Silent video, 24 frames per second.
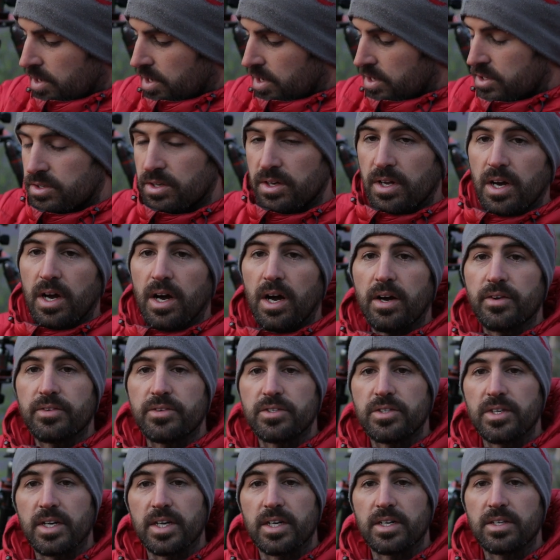
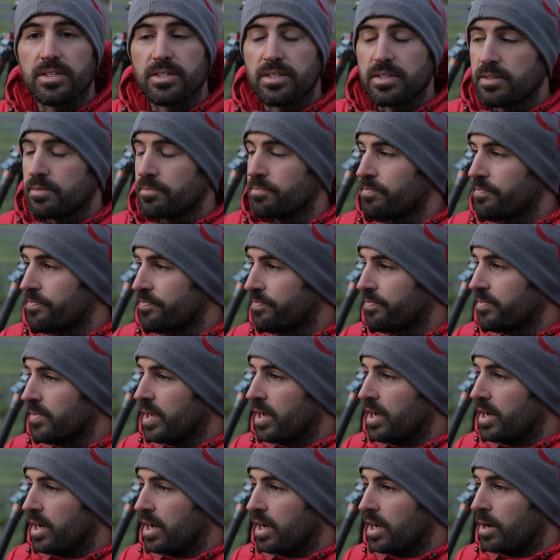
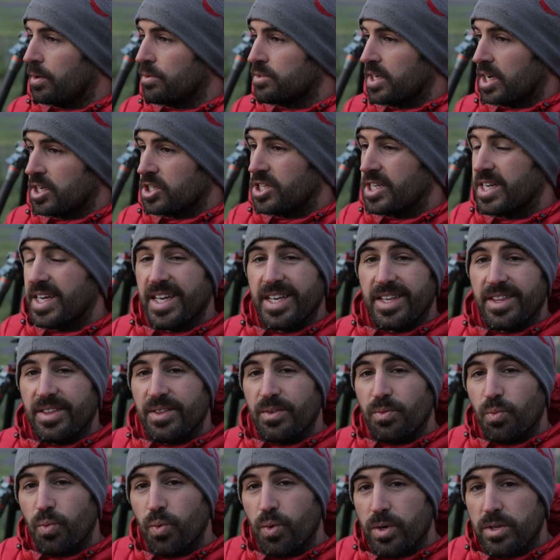6:30. I was actually in
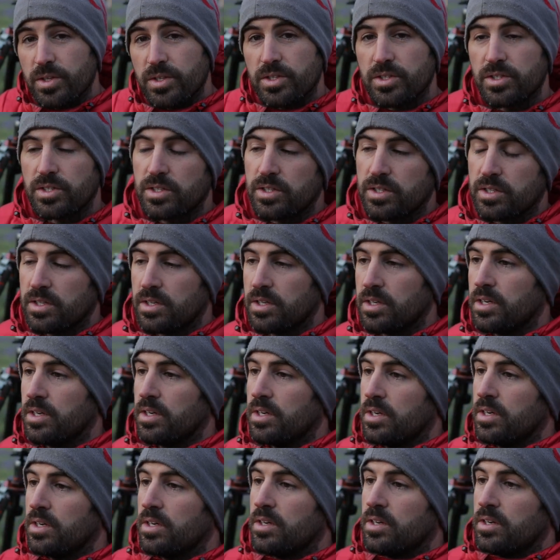the woods
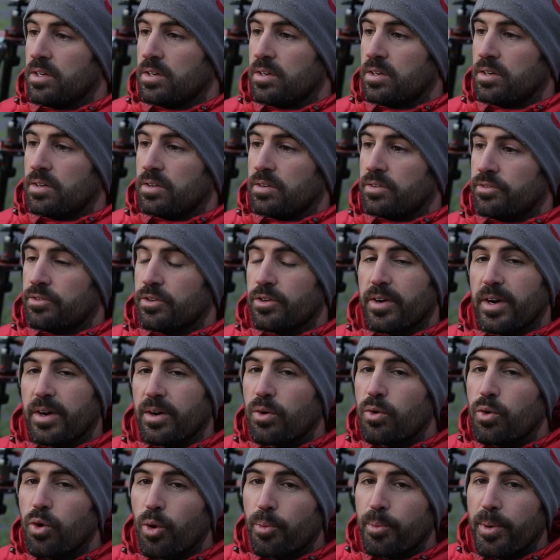for
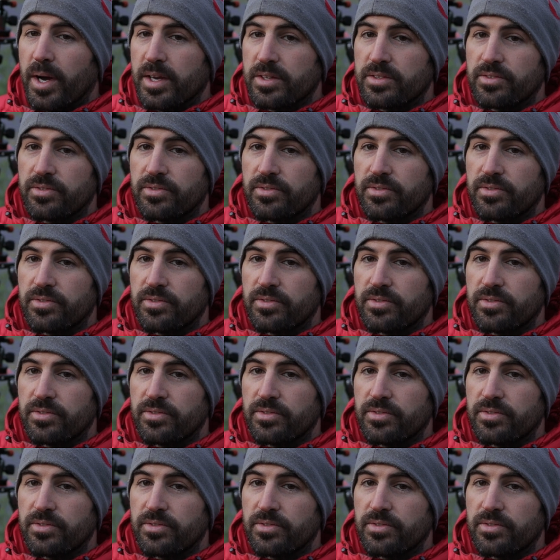around quarter